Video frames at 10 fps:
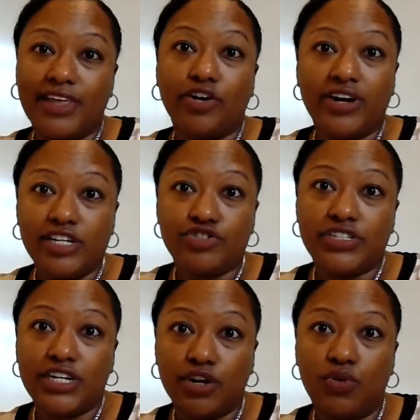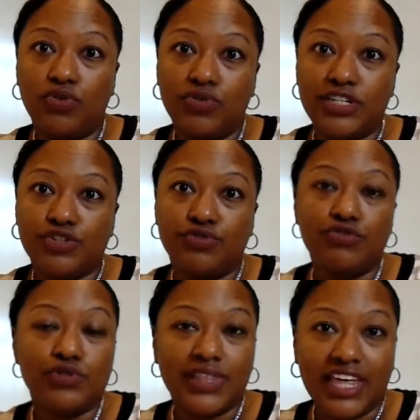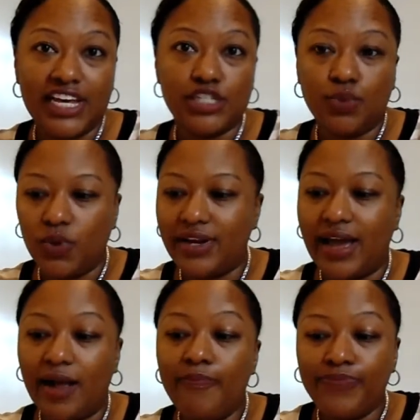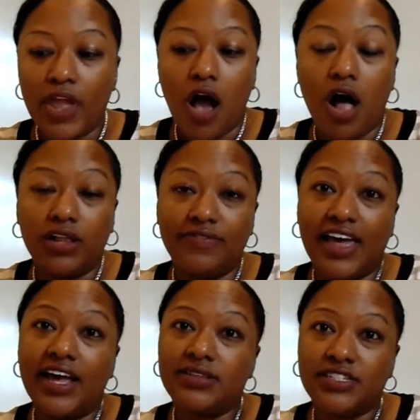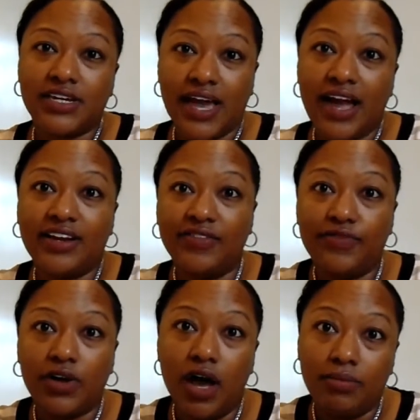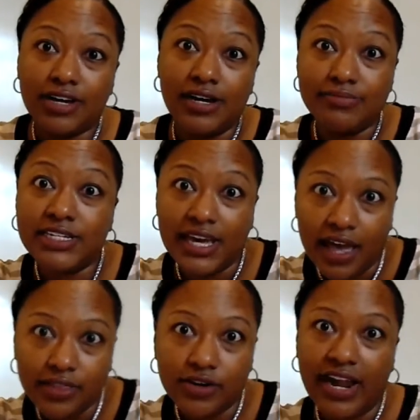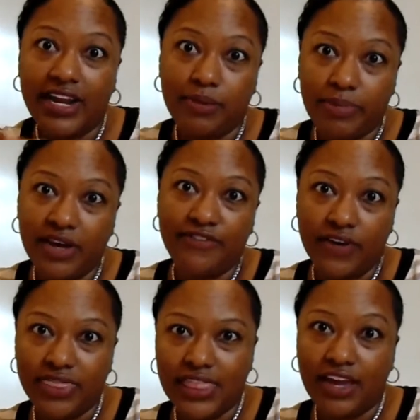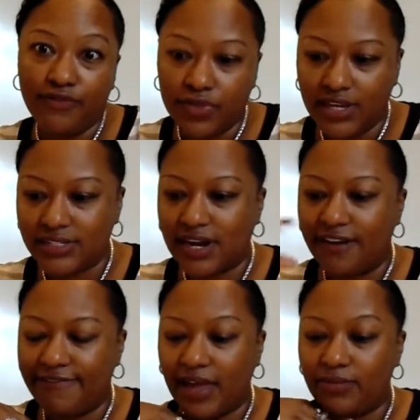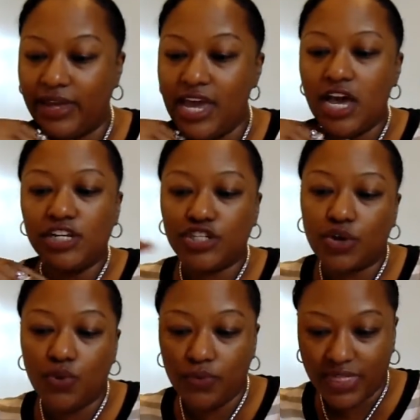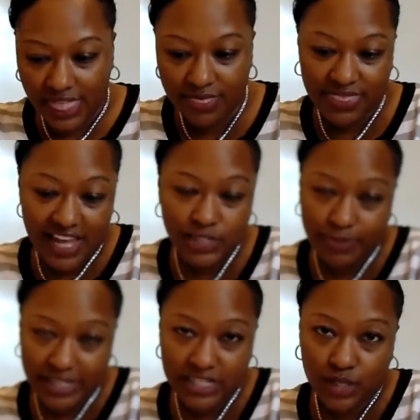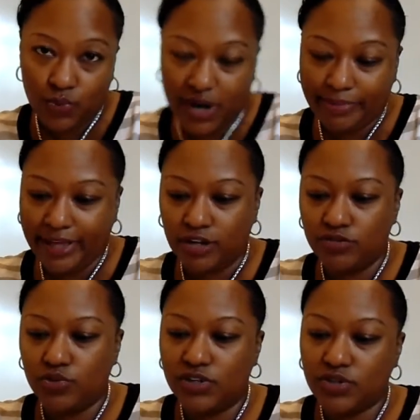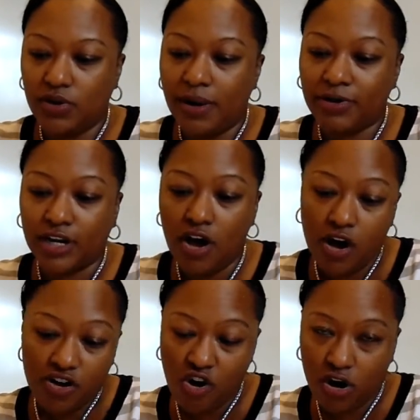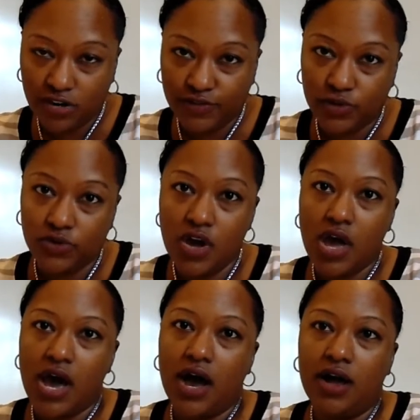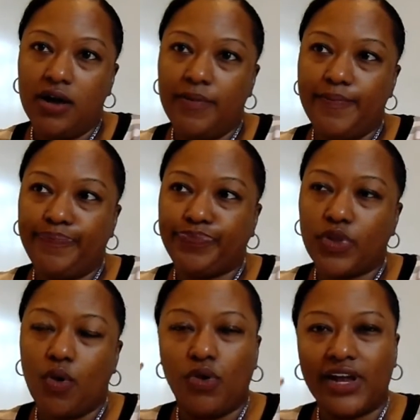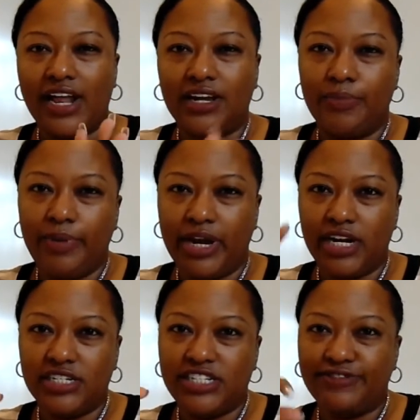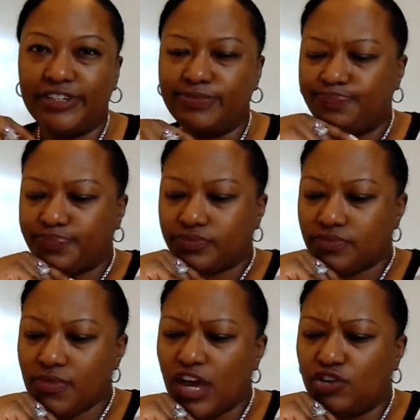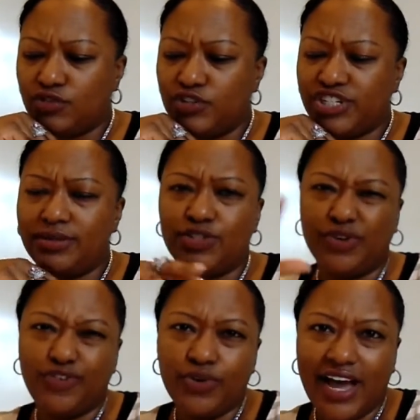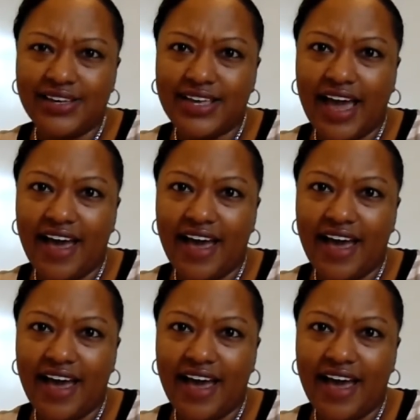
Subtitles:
that are interested in going on this cruise, the kids and whatnot, all of that to kind of come together and it be a fun thing for the entire family. So that's basically what I plan on doing. So I'm going to call Carnival or kind of compare different cruise ships. So if you guys